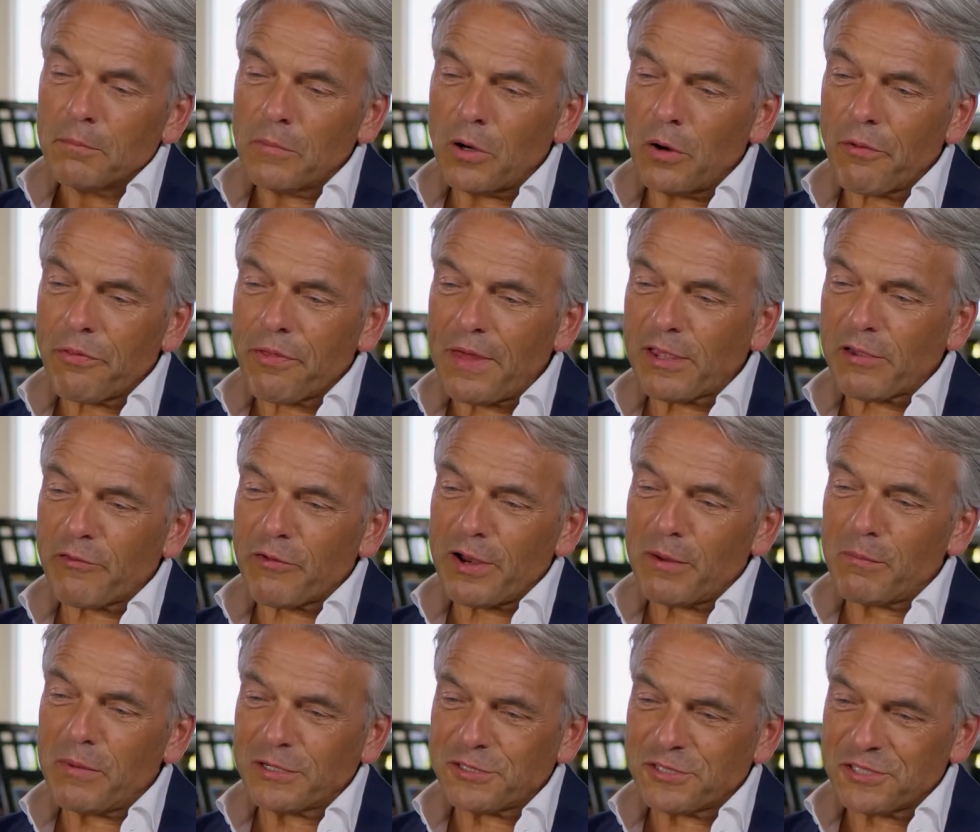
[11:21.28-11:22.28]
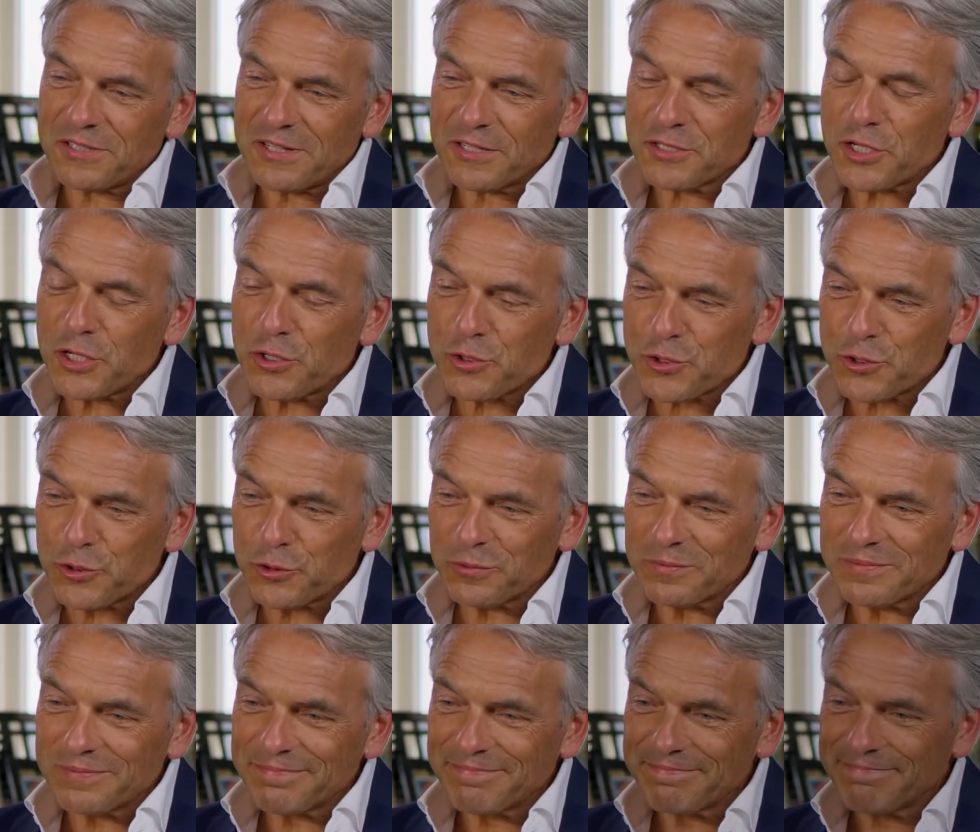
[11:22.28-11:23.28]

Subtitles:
Mo, thank you very much. See you soon.